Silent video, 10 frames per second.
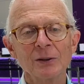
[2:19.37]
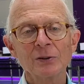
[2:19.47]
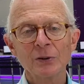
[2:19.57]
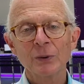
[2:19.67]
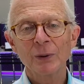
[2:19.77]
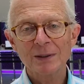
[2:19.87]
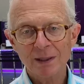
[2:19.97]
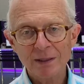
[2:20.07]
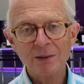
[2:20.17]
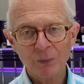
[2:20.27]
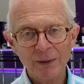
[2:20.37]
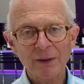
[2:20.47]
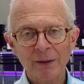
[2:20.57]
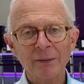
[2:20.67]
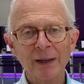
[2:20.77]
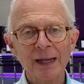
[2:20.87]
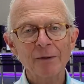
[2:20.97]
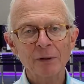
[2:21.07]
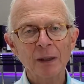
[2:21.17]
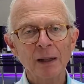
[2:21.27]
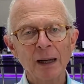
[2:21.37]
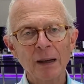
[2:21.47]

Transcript: to assess whether they have the